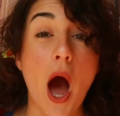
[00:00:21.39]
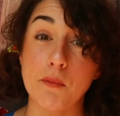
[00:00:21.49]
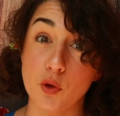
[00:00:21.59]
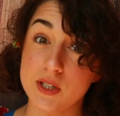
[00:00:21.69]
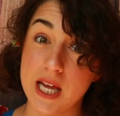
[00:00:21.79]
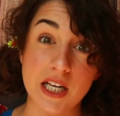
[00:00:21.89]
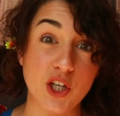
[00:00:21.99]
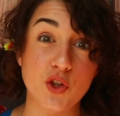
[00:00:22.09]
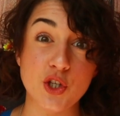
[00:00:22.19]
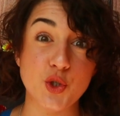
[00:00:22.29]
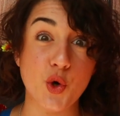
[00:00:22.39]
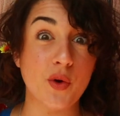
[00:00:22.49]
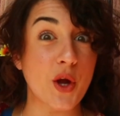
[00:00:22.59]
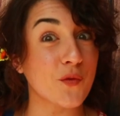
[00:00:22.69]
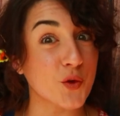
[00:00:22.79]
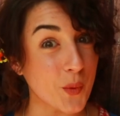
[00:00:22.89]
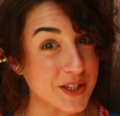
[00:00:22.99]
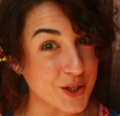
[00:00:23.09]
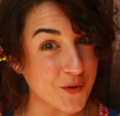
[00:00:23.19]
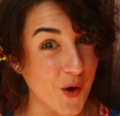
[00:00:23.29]
I'm not telling you the story of the
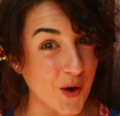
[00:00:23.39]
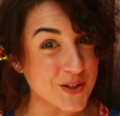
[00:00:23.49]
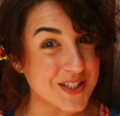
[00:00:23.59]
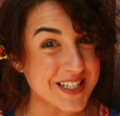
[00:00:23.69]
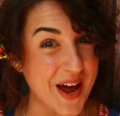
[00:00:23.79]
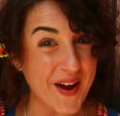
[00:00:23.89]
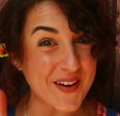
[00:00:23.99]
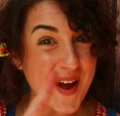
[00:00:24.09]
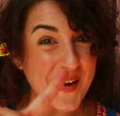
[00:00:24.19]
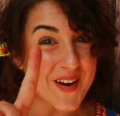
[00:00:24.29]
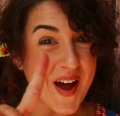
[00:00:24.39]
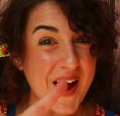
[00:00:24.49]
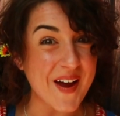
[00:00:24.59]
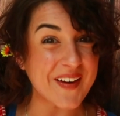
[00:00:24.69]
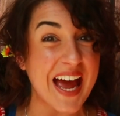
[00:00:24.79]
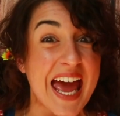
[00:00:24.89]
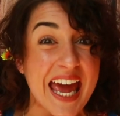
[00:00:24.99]
Wizard of Oz. No, no, no.